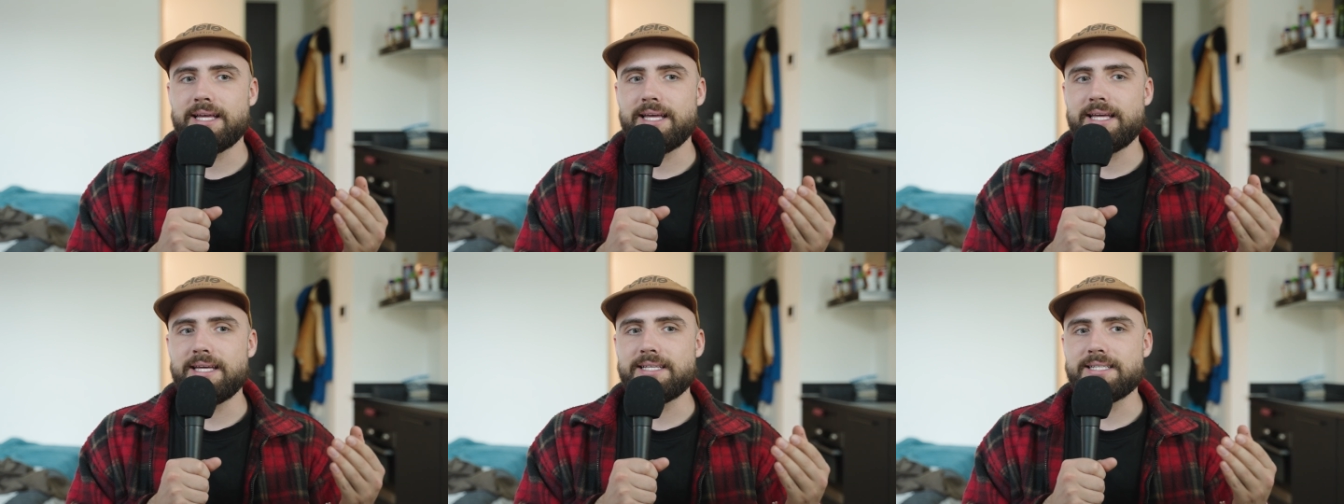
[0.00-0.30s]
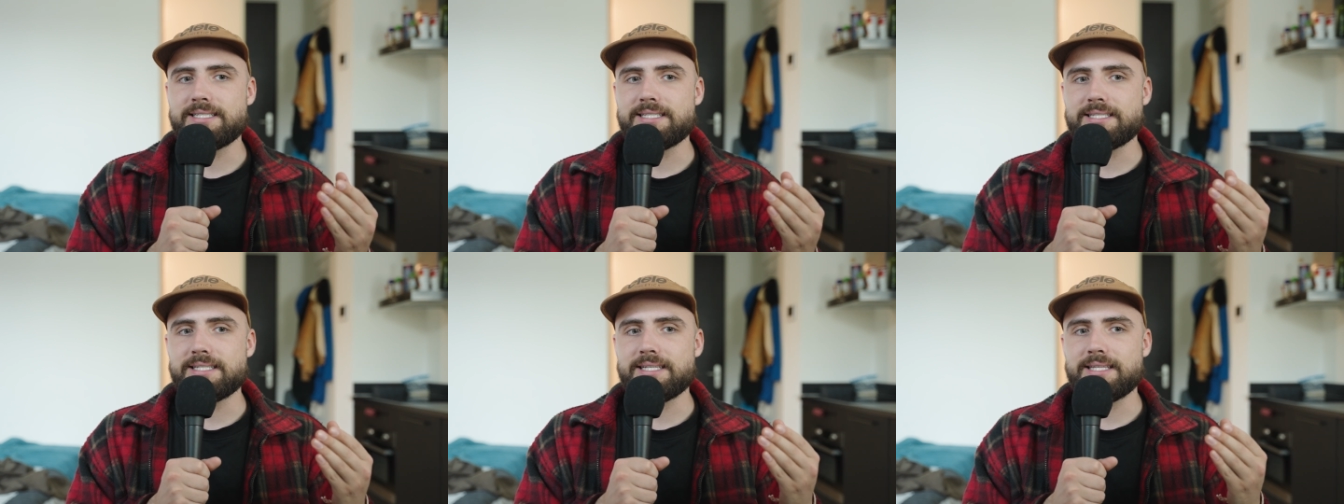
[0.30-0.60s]

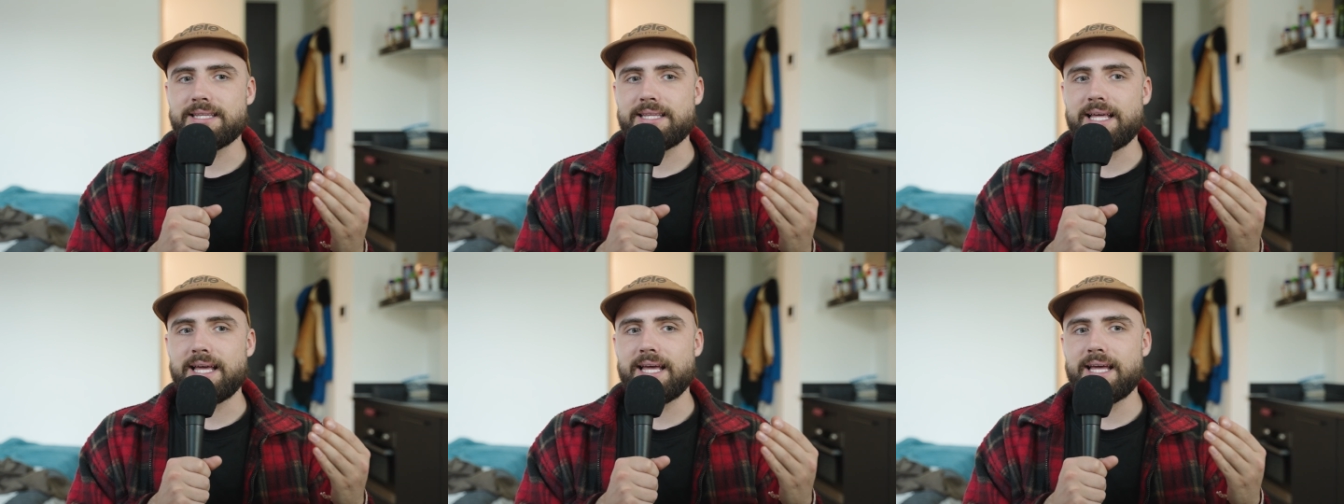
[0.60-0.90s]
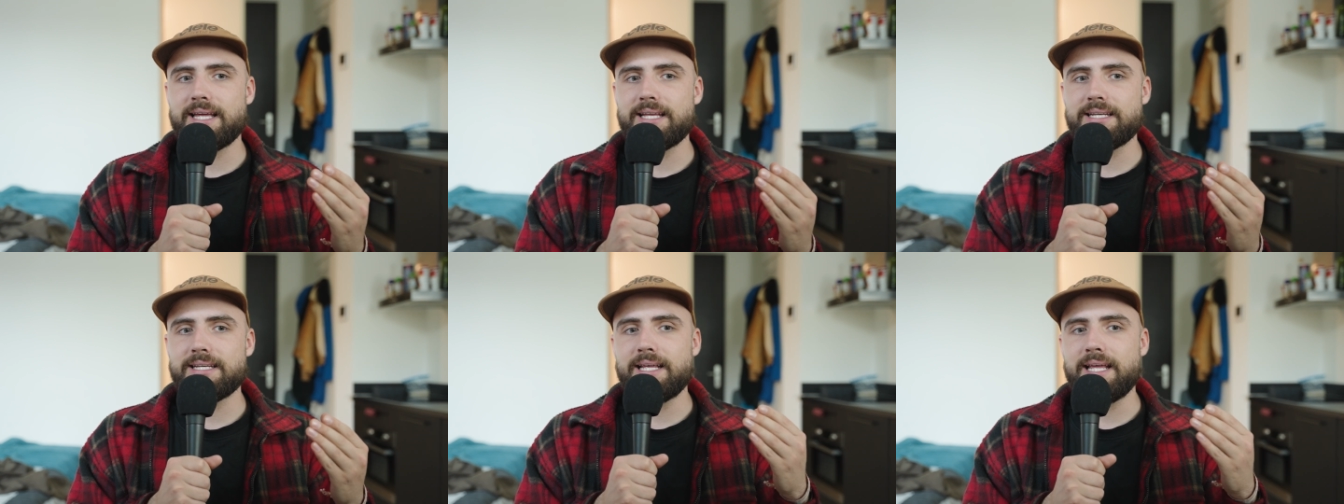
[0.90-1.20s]
is
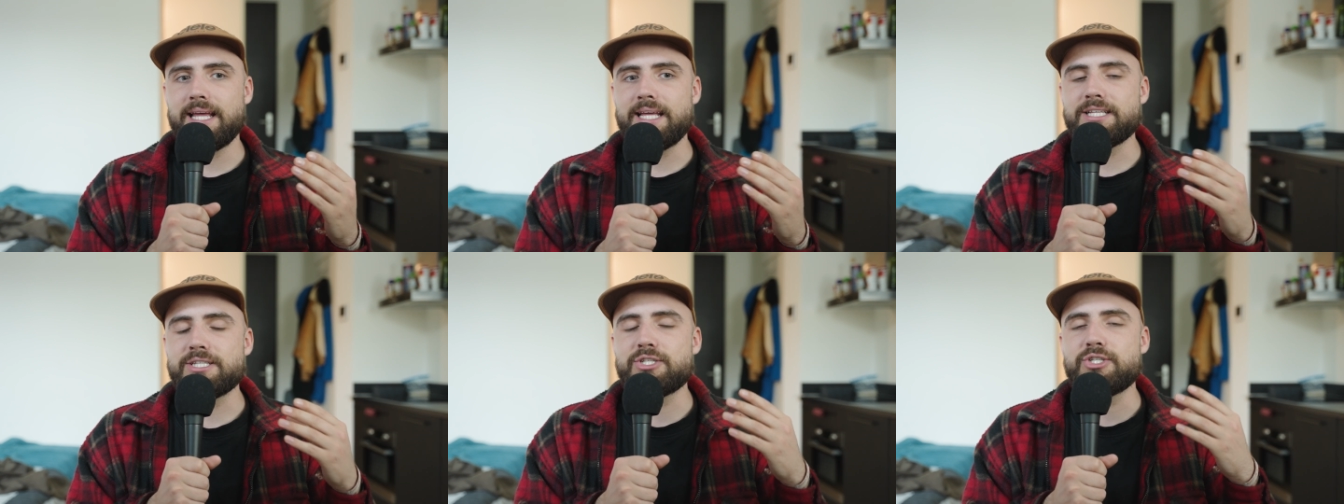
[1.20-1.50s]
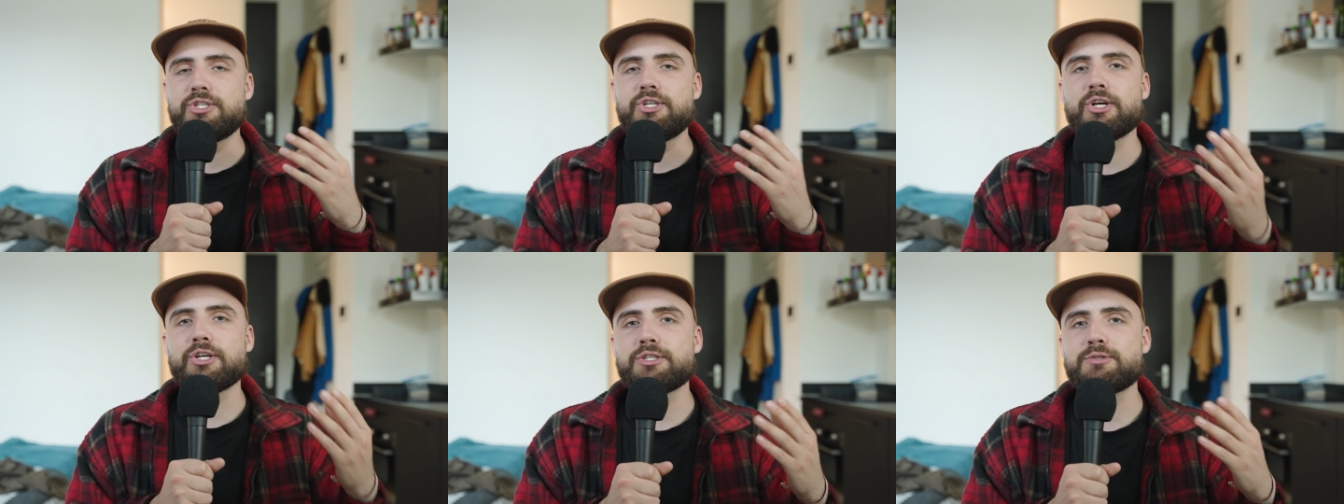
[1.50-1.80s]
that it's
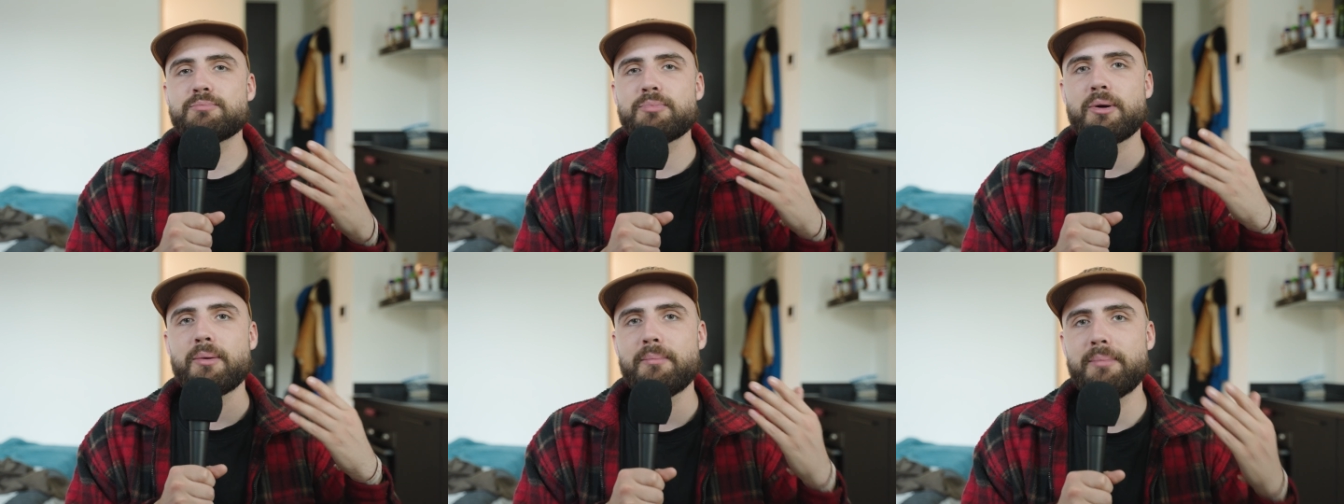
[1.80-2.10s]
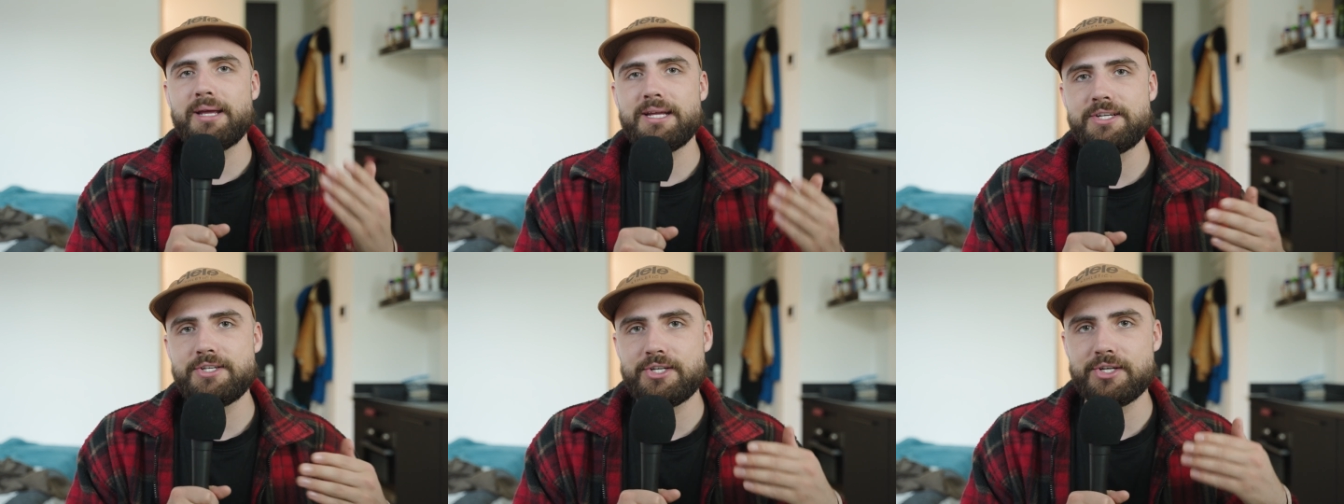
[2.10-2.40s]
just
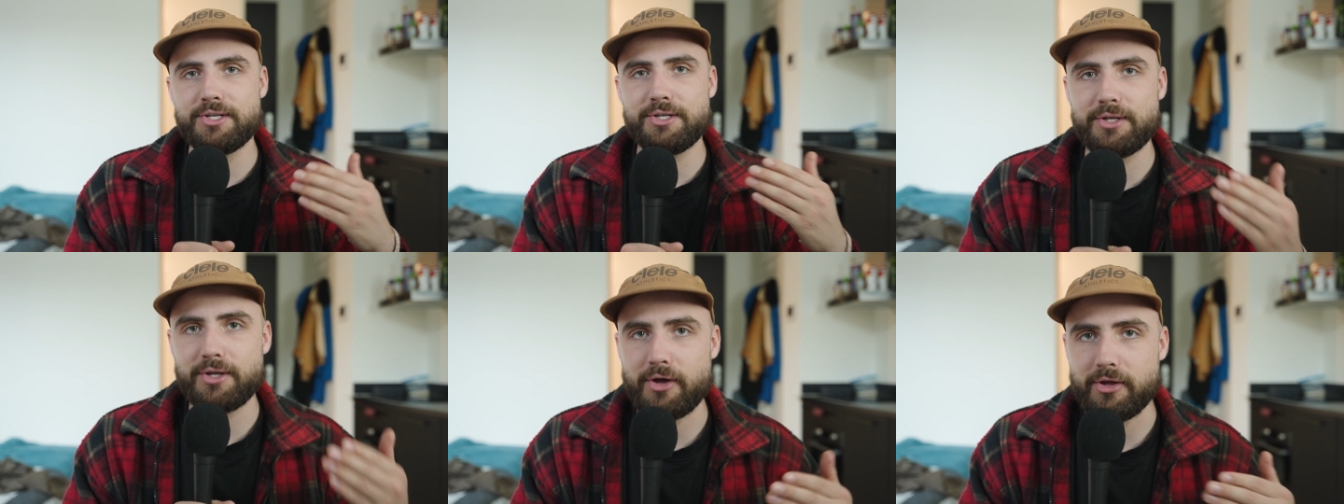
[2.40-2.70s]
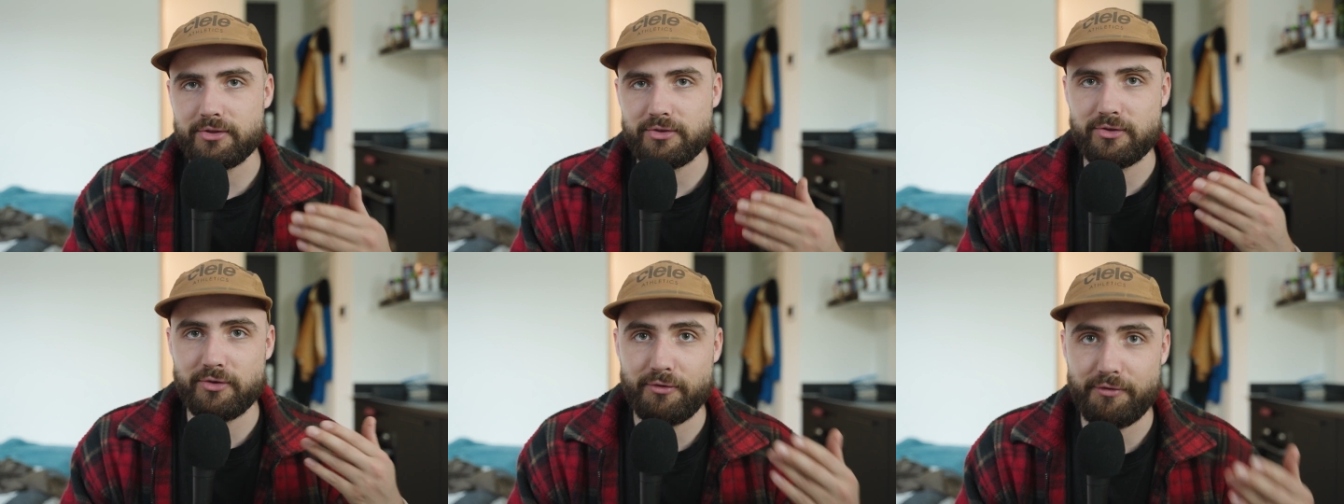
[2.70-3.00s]
permission
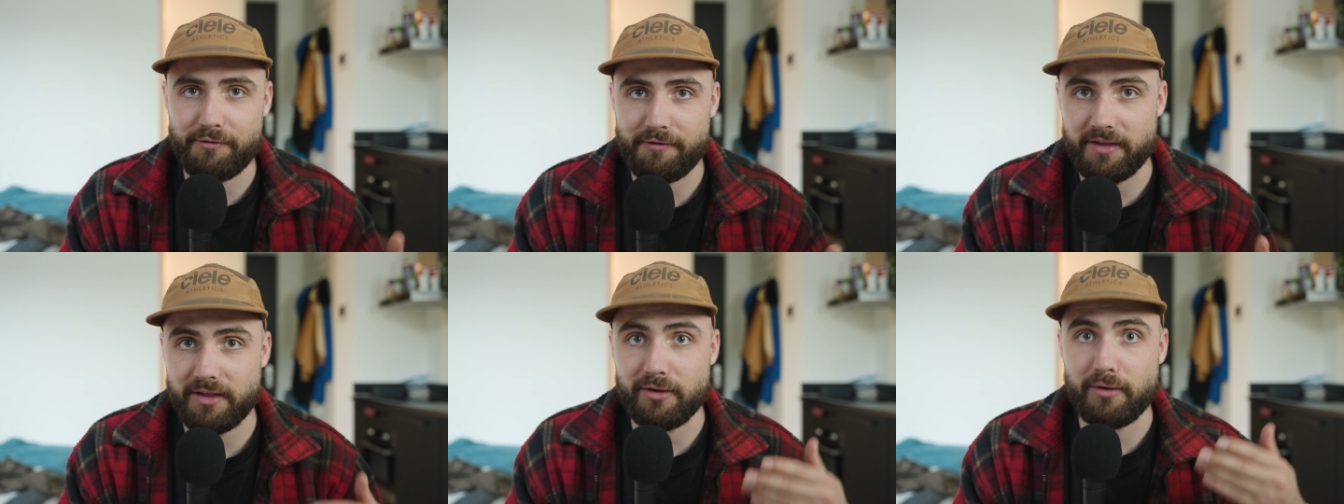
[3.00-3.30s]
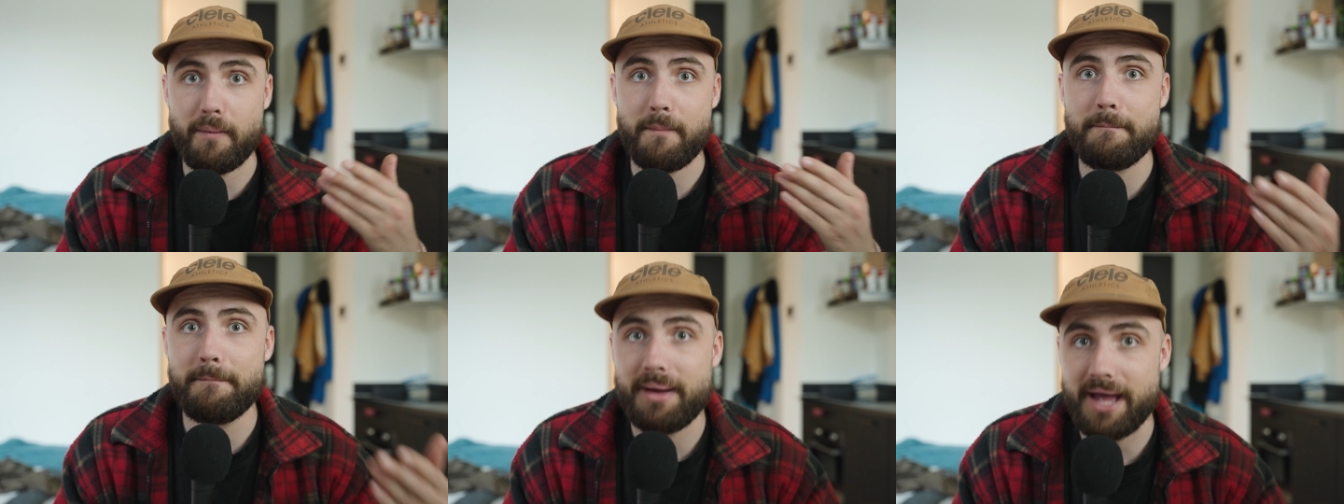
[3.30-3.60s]
not to
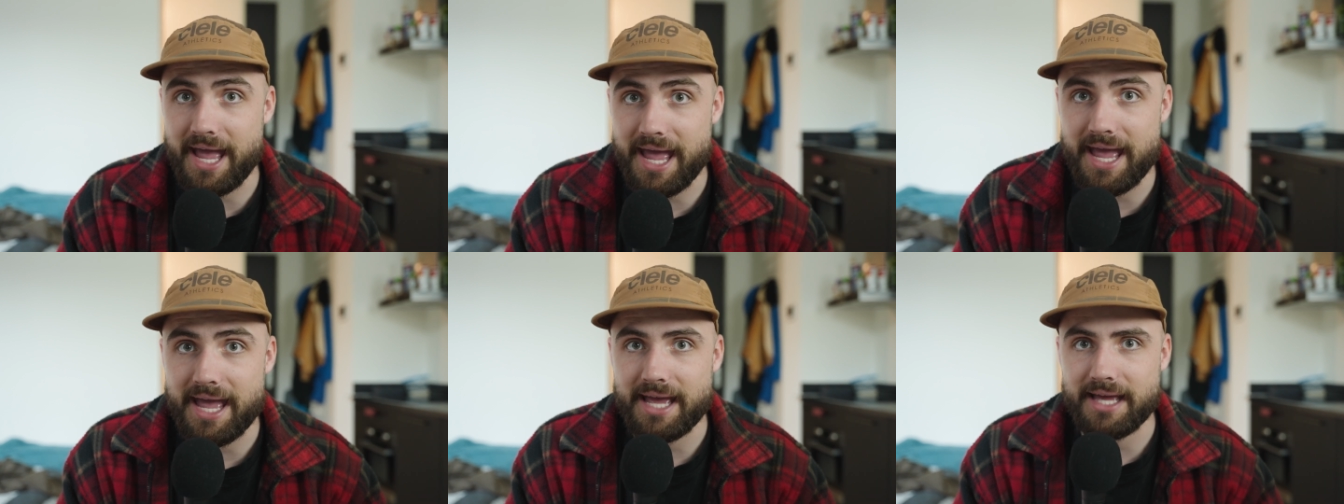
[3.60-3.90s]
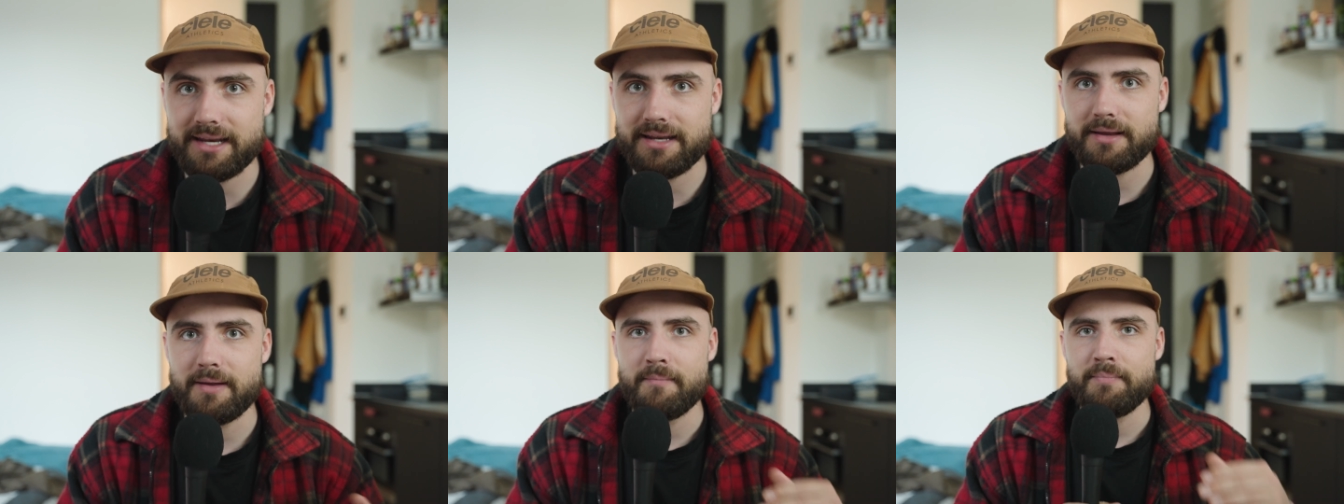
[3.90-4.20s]
feel
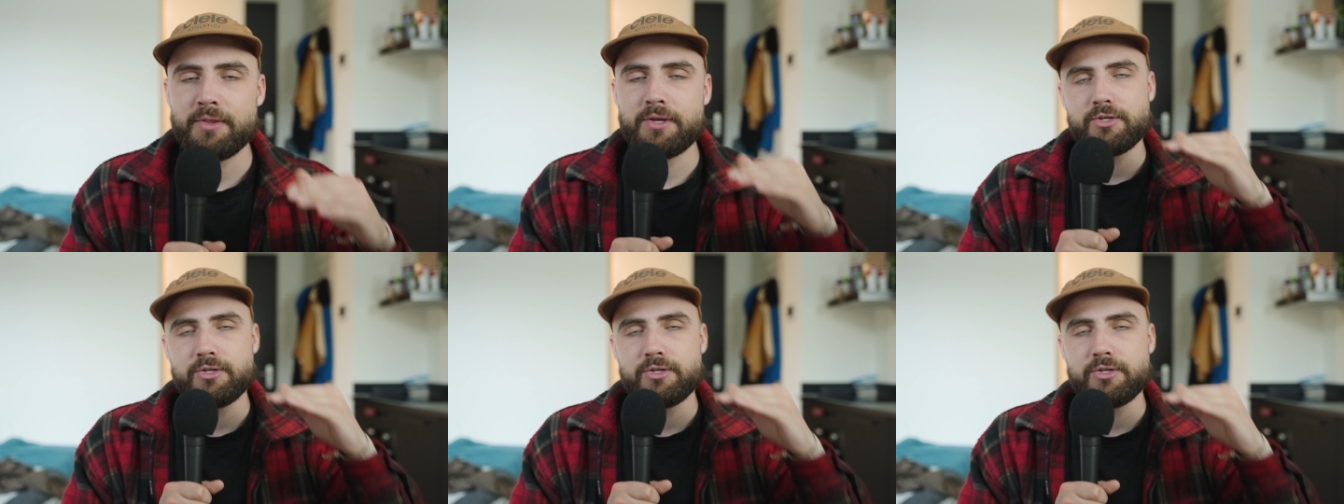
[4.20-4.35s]
bad.